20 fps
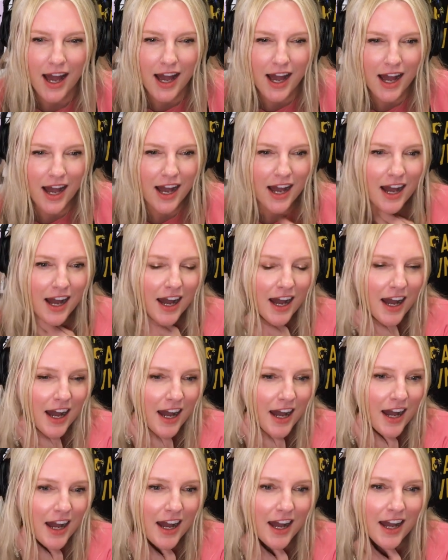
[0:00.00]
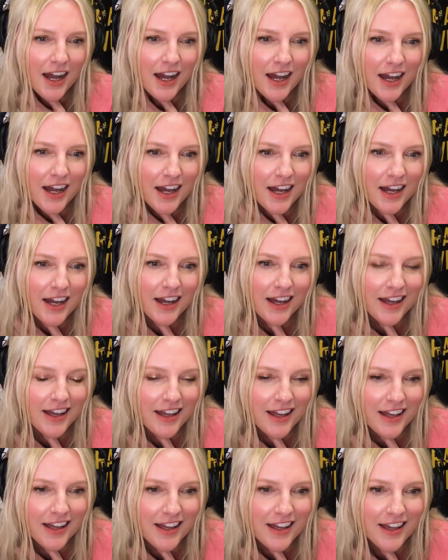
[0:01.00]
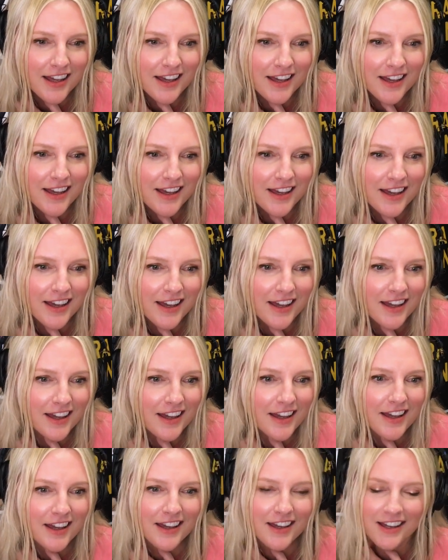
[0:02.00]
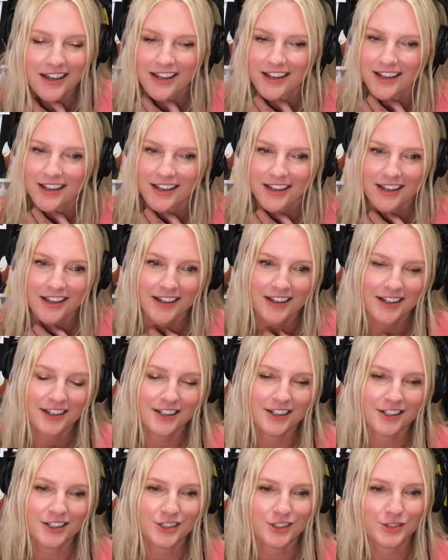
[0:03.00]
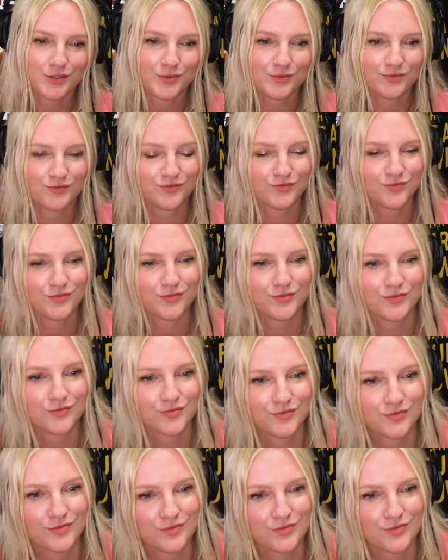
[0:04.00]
This person isn't speaking.